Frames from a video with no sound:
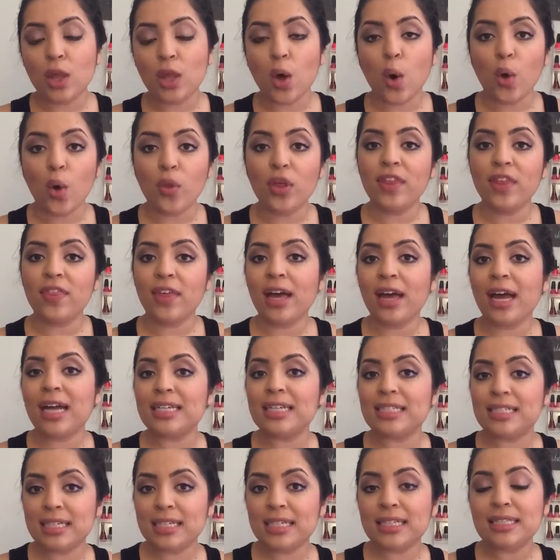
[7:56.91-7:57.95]
The only thing I
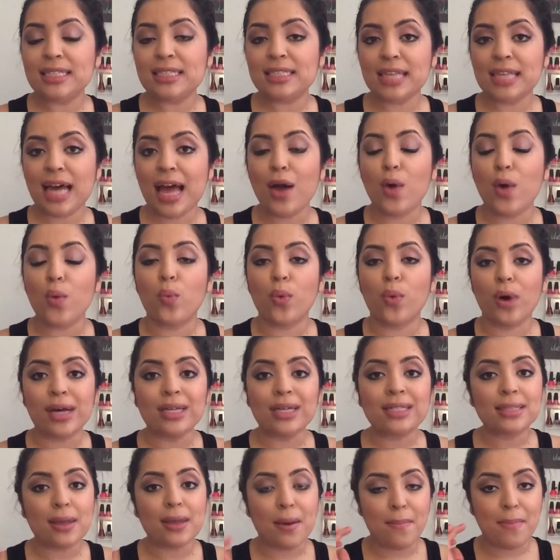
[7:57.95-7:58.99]
did set
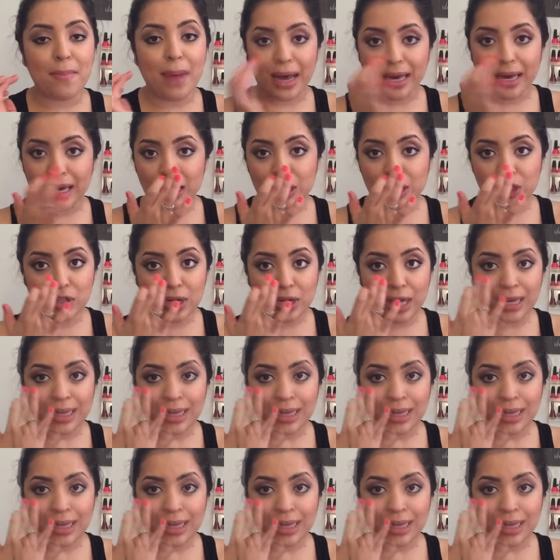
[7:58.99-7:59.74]
was my under eye